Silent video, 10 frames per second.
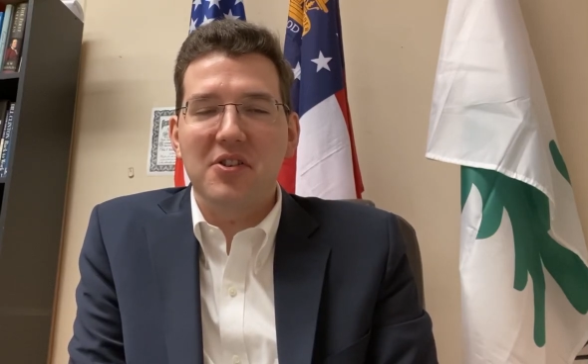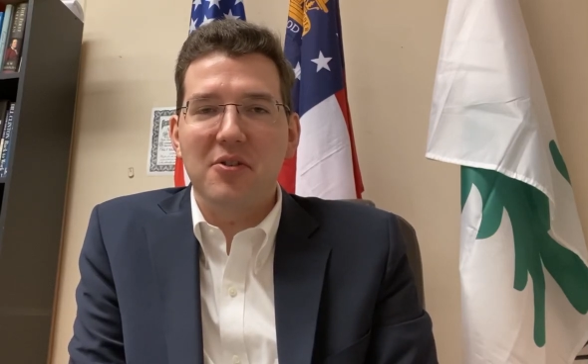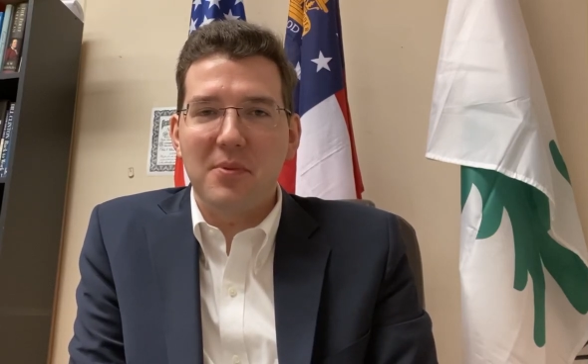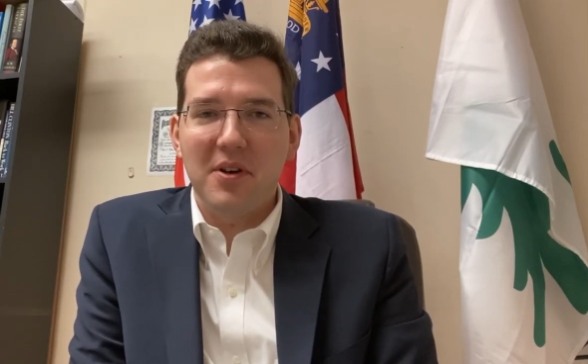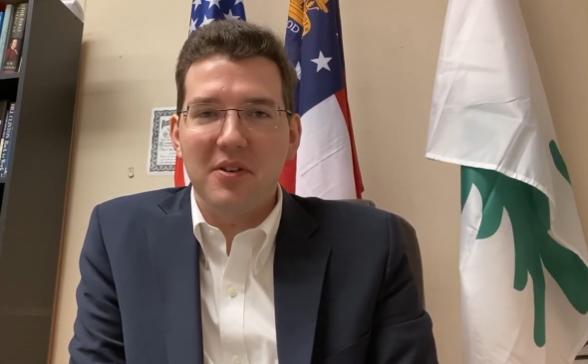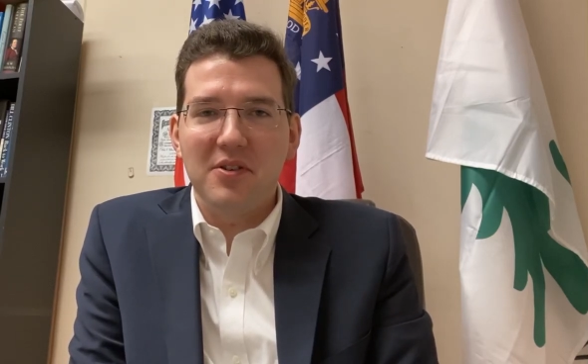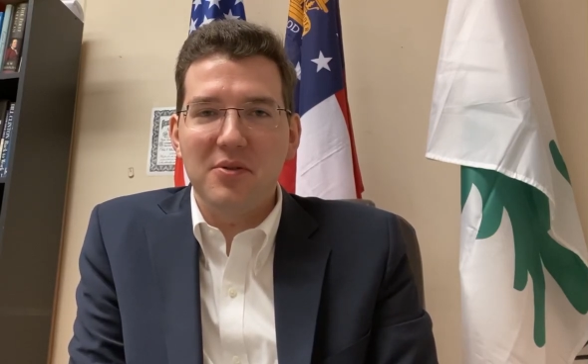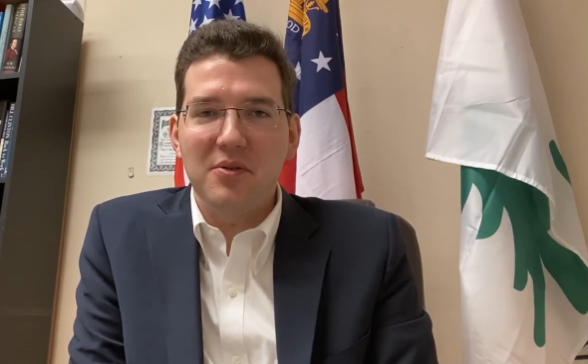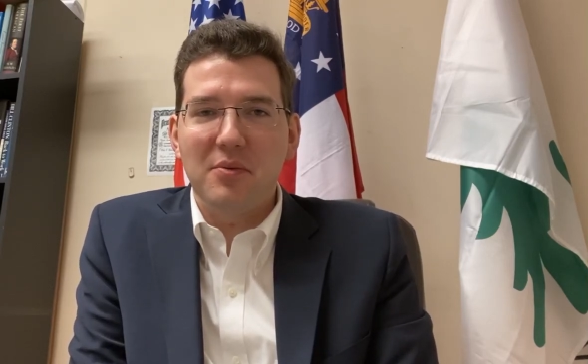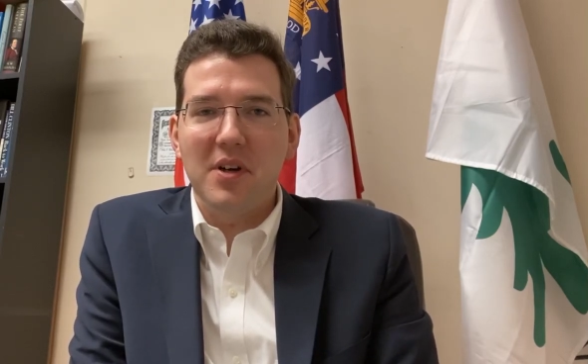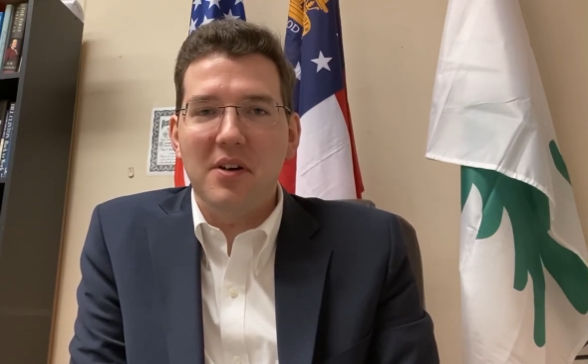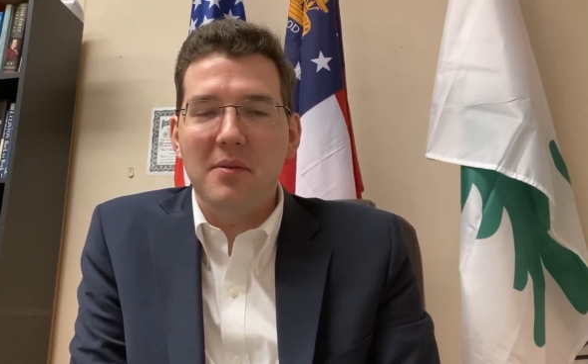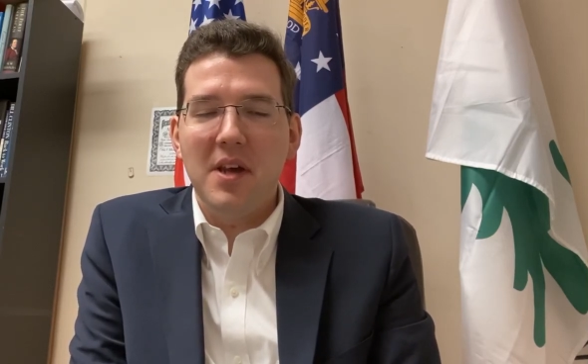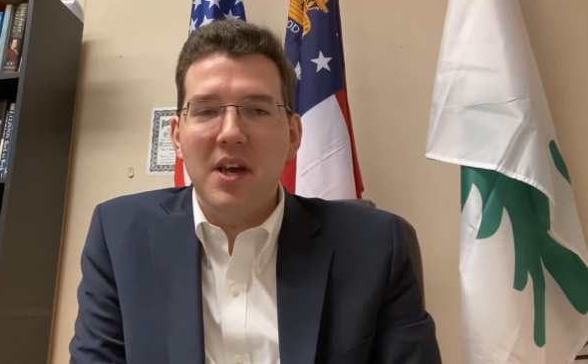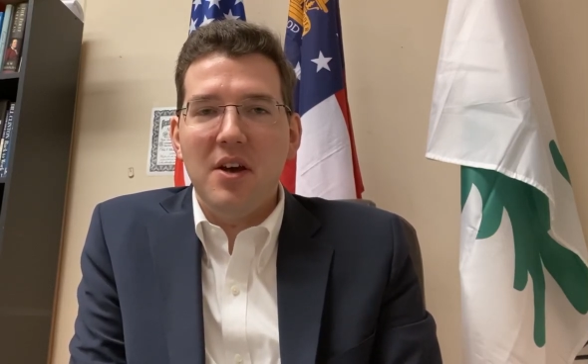I hope y'all are doing
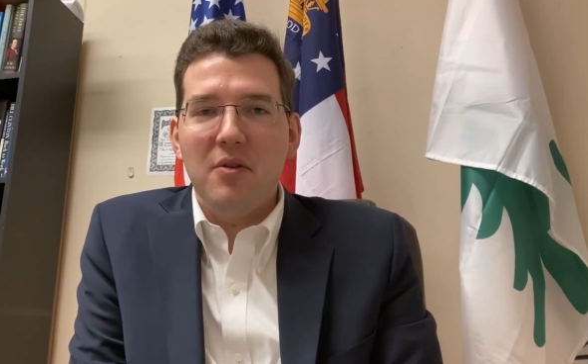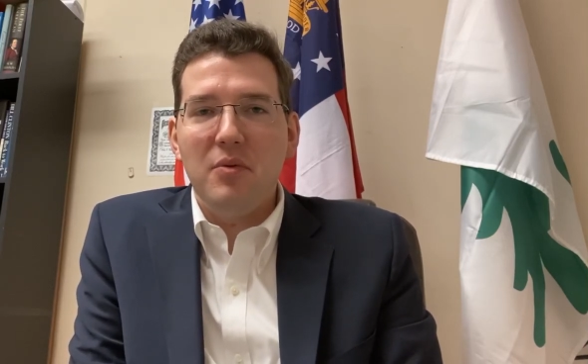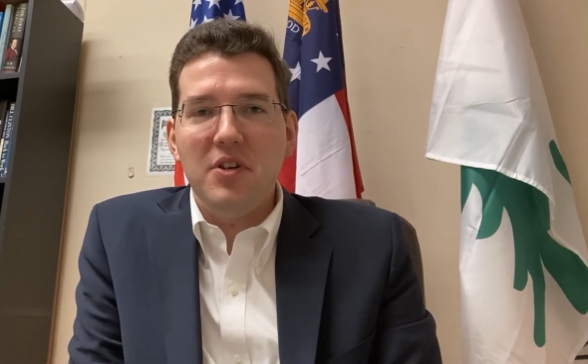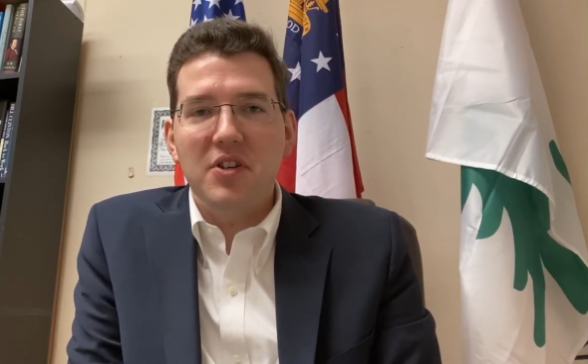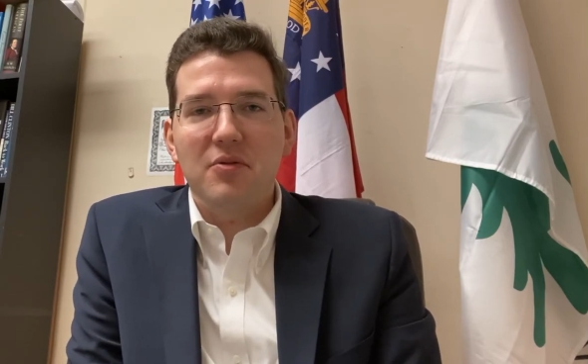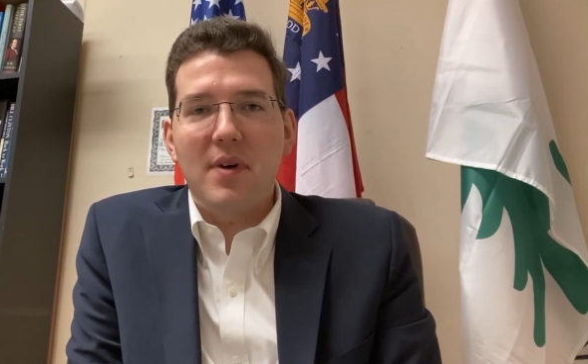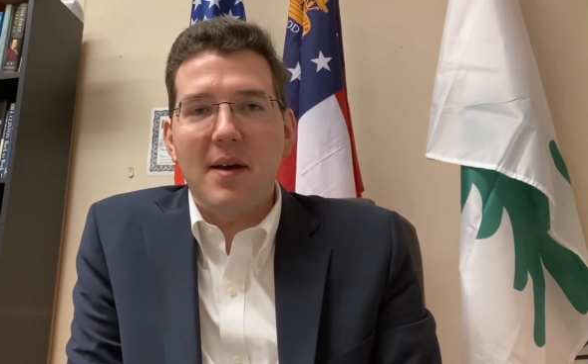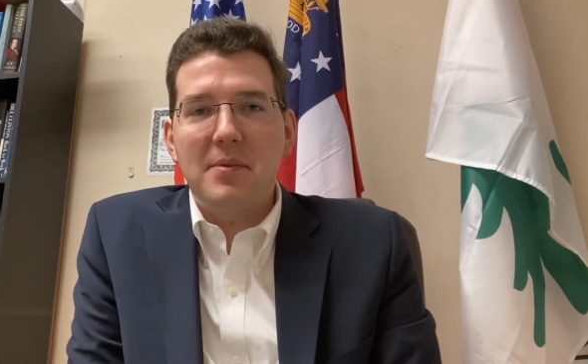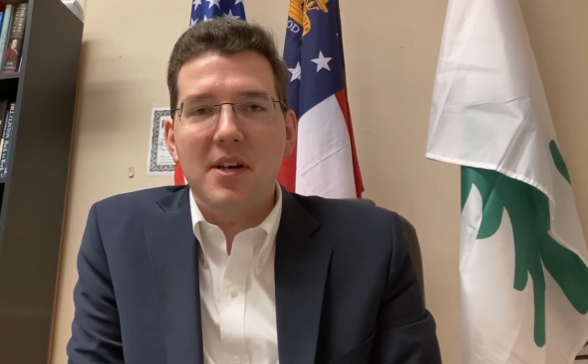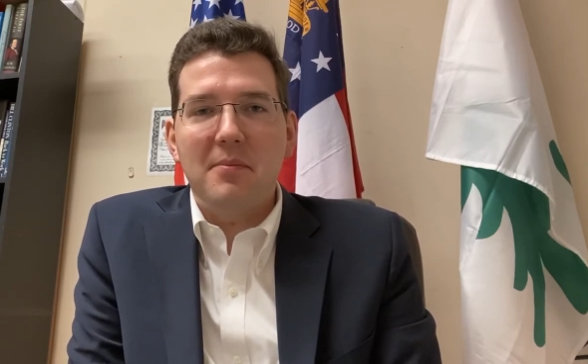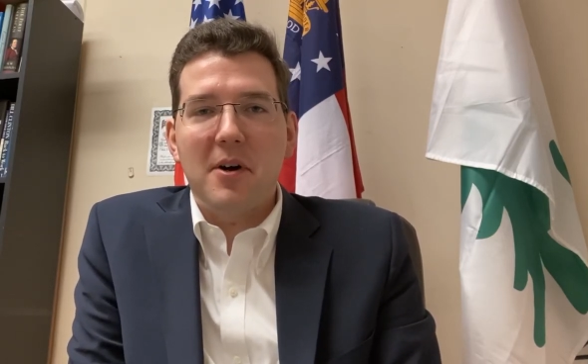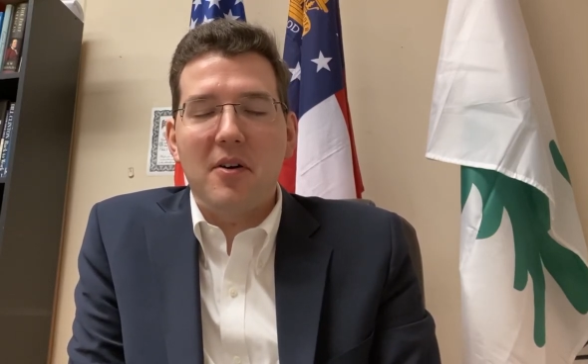well. We just wrapped up